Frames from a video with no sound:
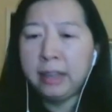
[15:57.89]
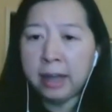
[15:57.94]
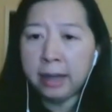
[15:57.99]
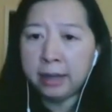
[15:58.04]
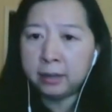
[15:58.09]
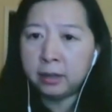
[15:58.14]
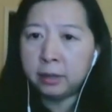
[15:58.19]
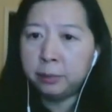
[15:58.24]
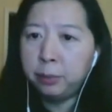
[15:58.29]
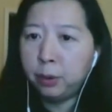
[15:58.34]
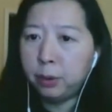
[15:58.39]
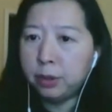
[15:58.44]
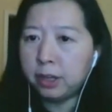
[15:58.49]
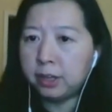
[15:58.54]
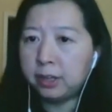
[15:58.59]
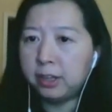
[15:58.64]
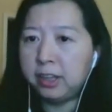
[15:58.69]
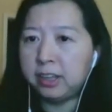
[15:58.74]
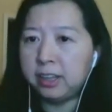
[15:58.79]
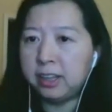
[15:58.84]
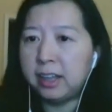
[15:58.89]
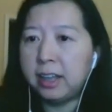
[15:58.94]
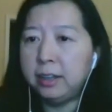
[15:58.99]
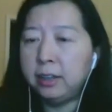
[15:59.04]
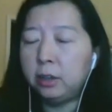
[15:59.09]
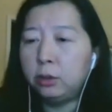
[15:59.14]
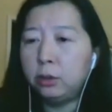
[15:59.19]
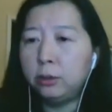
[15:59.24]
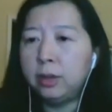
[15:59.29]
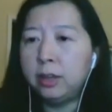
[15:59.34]
let project
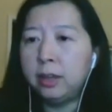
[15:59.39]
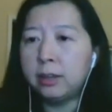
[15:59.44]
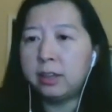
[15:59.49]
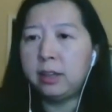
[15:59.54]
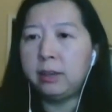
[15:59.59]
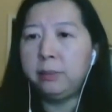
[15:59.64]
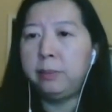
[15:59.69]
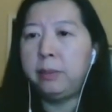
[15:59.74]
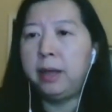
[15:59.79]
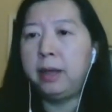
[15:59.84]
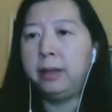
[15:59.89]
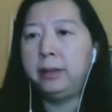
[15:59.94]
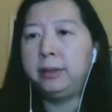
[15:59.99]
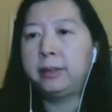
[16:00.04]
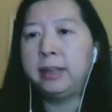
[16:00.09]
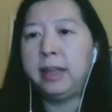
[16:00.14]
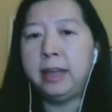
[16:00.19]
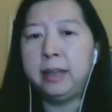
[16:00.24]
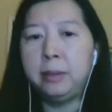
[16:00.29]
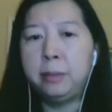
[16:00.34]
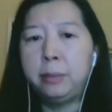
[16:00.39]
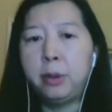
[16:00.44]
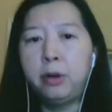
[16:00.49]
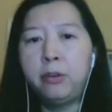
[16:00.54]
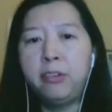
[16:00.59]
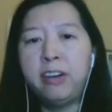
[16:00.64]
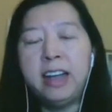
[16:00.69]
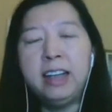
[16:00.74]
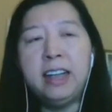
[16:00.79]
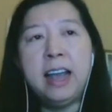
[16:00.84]
designer to customize and
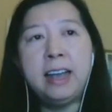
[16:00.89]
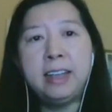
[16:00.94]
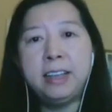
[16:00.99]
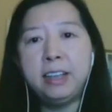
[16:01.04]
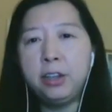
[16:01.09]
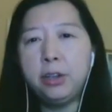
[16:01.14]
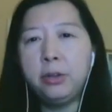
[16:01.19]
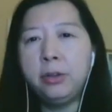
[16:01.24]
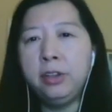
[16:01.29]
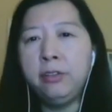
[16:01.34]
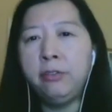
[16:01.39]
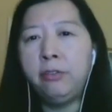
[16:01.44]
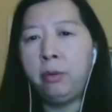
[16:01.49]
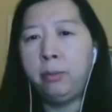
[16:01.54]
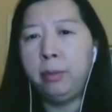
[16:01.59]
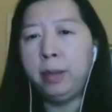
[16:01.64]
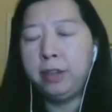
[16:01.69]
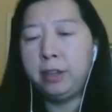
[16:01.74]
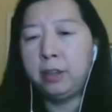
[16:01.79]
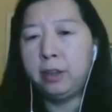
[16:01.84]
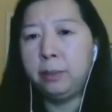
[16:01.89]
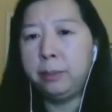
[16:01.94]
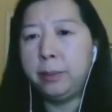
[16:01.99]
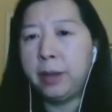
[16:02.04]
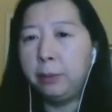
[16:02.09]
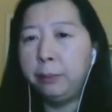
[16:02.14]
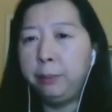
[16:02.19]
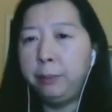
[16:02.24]
provide additional information about